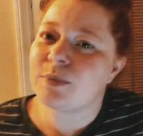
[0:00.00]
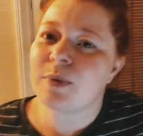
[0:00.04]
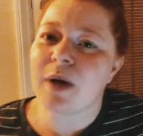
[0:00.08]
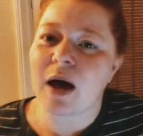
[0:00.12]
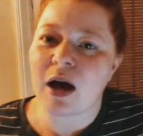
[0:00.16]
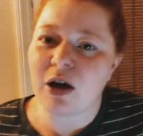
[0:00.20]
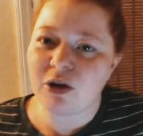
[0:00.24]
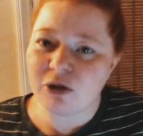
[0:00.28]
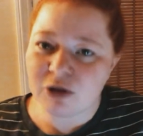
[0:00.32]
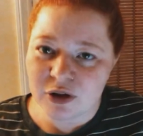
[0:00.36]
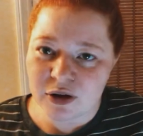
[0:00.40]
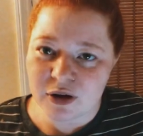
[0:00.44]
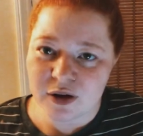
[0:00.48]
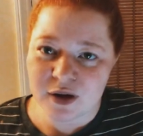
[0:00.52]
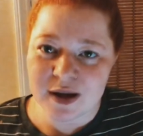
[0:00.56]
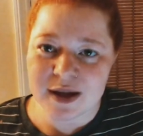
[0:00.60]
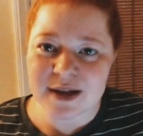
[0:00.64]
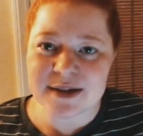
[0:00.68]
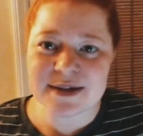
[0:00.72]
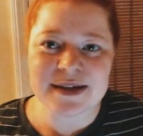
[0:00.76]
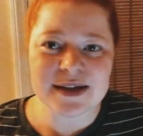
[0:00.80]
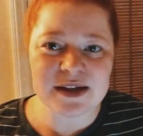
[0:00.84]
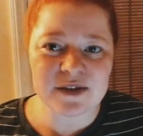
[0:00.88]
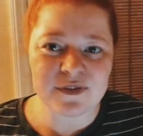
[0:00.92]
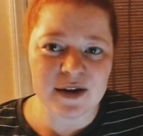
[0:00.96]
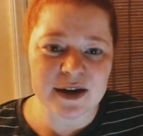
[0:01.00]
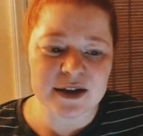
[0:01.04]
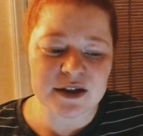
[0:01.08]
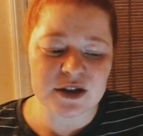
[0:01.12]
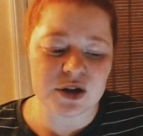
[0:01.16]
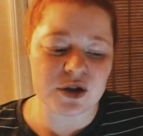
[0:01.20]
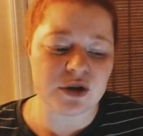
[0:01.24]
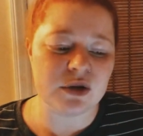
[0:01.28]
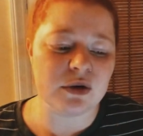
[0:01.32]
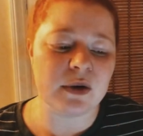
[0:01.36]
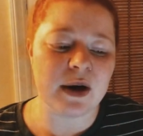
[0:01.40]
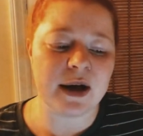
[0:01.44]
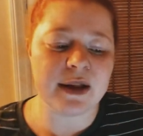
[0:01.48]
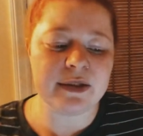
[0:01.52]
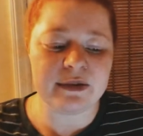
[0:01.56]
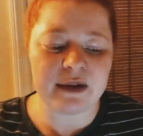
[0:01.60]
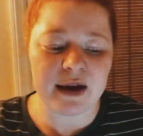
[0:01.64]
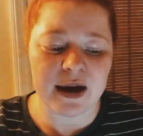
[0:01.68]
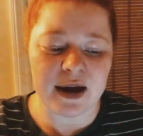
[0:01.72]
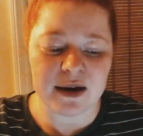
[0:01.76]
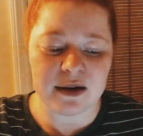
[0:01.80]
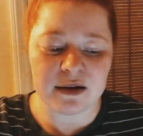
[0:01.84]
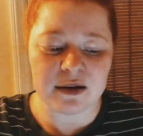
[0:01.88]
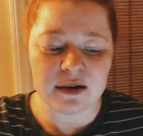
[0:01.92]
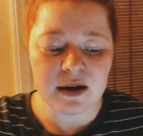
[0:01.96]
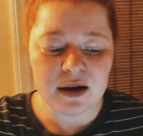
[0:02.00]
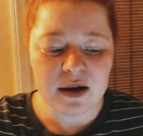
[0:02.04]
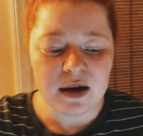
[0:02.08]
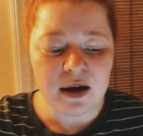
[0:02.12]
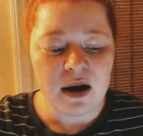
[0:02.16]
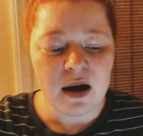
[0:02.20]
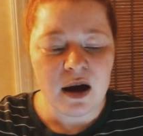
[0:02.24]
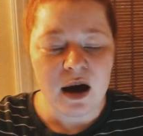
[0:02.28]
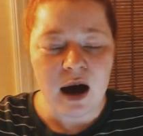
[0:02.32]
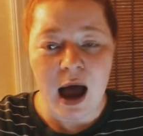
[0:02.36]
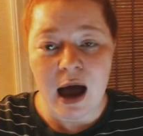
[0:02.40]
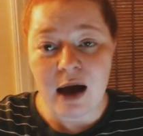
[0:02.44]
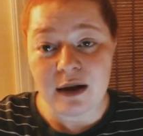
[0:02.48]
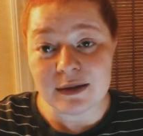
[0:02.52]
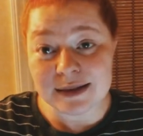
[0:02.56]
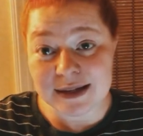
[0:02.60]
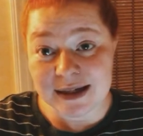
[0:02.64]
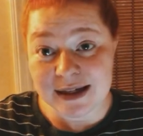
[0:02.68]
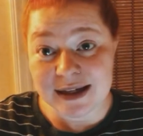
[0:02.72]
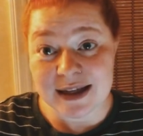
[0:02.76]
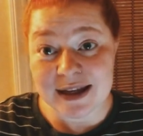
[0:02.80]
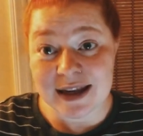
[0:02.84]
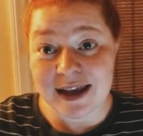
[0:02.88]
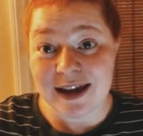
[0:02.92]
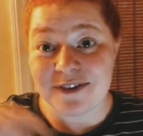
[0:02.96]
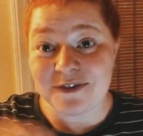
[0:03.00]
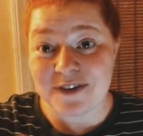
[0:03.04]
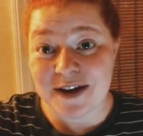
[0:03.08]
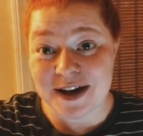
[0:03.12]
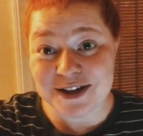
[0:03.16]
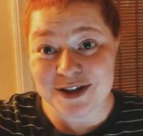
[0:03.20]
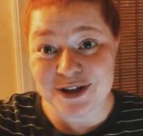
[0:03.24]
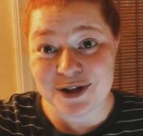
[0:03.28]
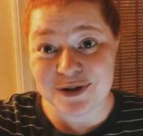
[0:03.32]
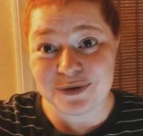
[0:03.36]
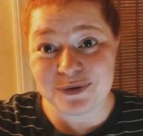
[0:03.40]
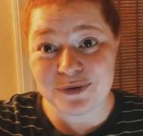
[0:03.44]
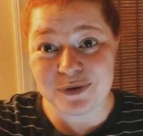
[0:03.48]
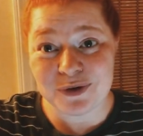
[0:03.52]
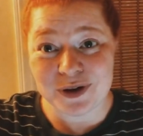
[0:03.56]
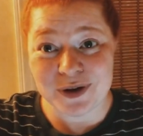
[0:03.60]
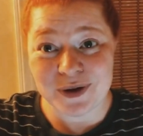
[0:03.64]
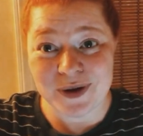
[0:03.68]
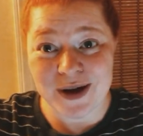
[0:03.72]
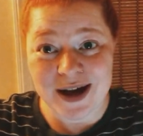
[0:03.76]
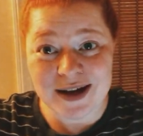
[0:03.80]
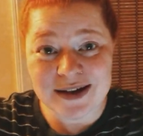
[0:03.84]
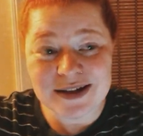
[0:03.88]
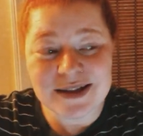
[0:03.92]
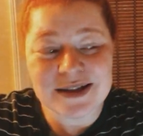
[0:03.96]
I'll look and see if I do, and then I'll link it if I do for you guys.